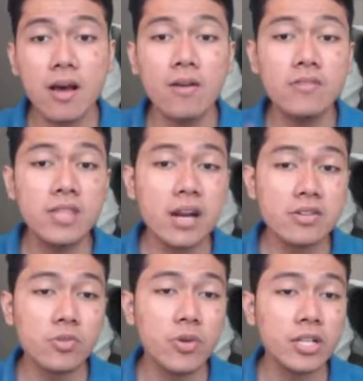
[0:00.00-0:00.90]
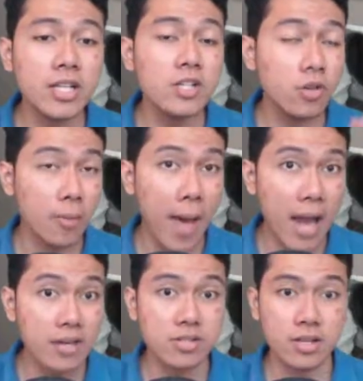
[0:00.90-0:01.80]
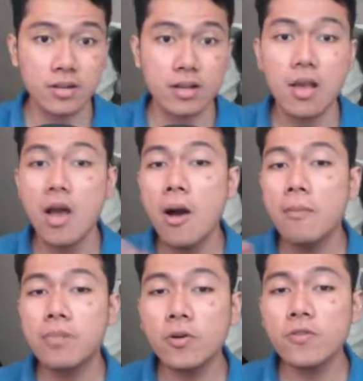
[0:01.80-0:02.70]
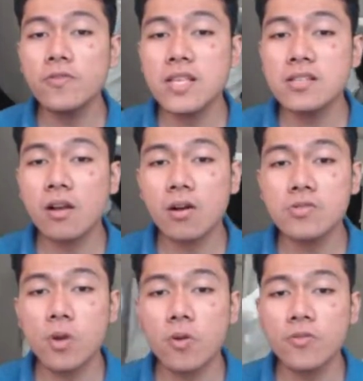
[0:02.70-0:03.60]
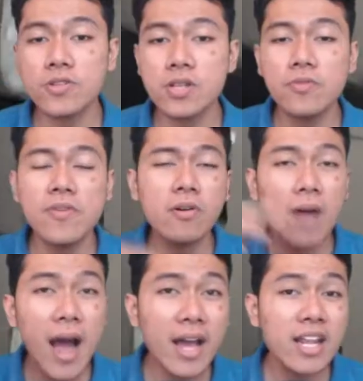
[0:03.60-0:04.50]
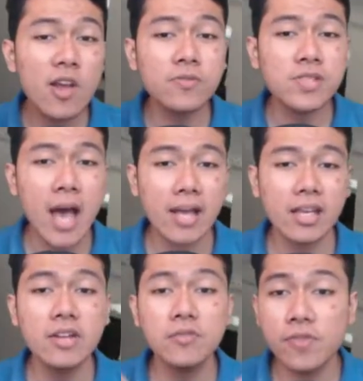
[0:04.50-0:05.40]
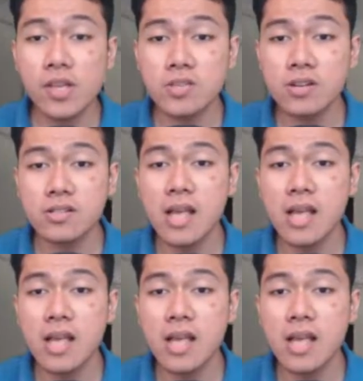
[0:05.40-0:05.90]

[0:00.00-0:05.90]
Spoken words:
there's really no comparison. Both of these cars offers a variety of tech and features